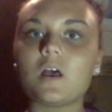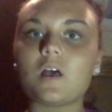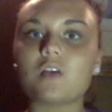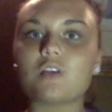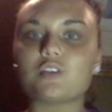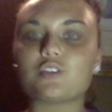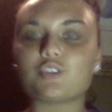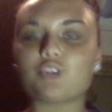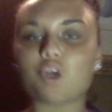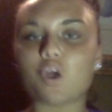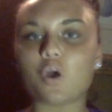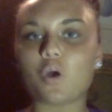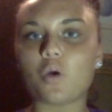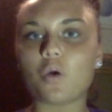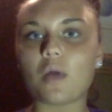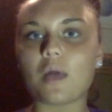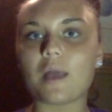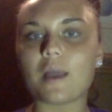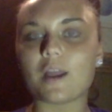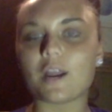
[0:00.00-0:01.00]

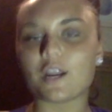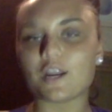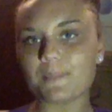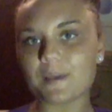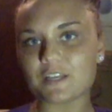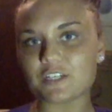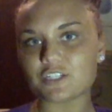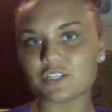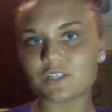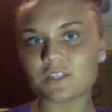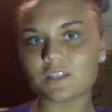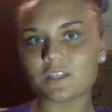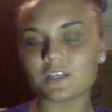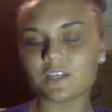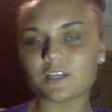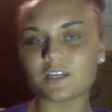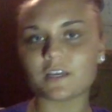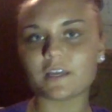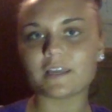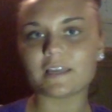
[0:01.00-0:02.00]
So I already mentioned
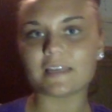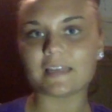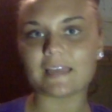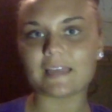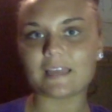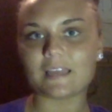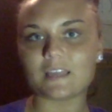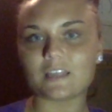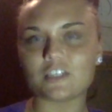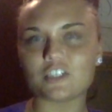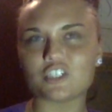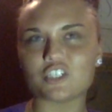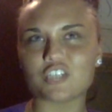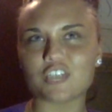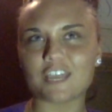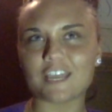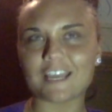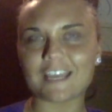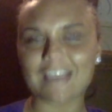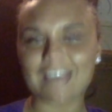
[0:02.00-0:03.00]
the
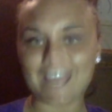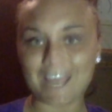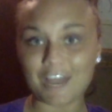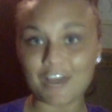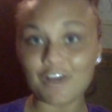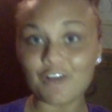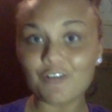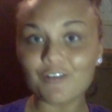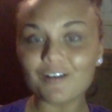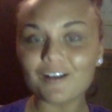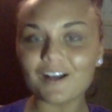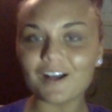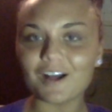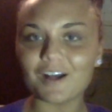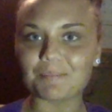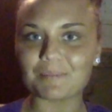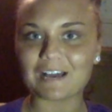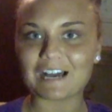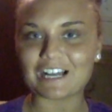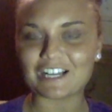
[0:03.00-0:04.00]
JAKO,
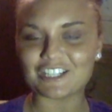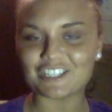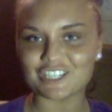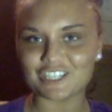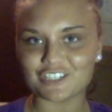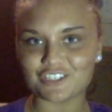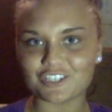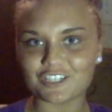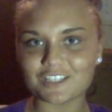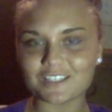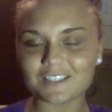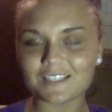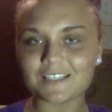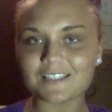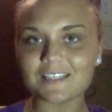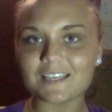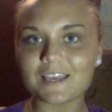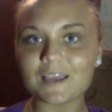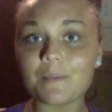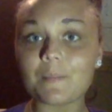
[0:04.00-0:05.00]
college entrance
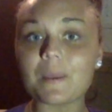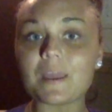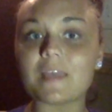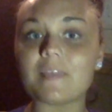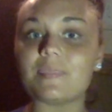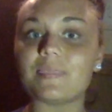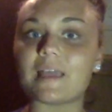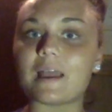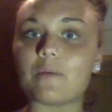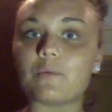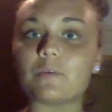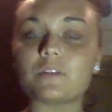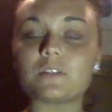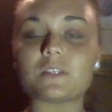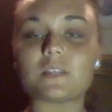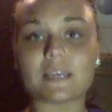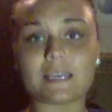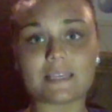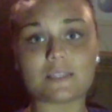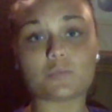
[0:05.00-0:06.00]
exam, and that
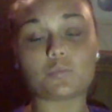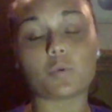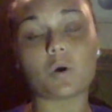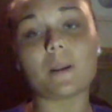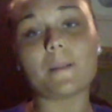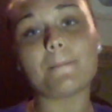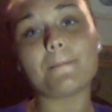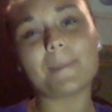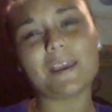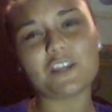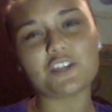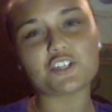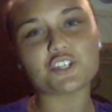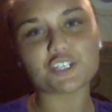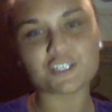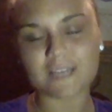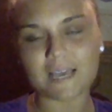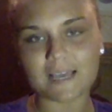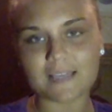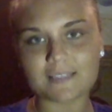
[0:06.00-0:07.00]
was his one
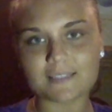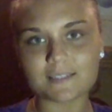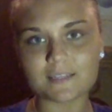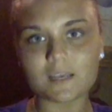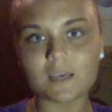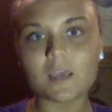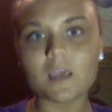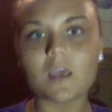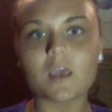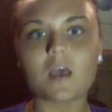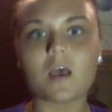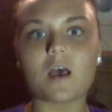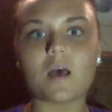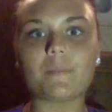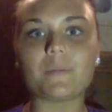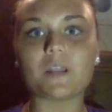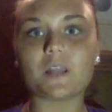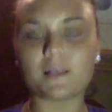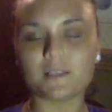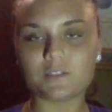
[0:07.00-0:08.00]
major test
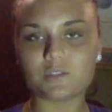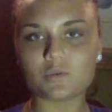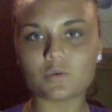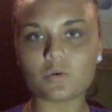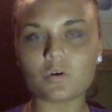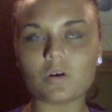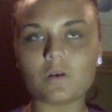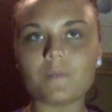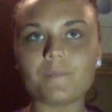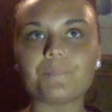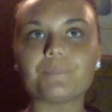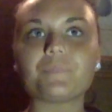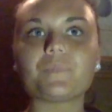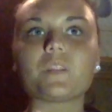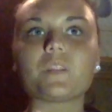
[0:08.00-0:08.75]
in high school.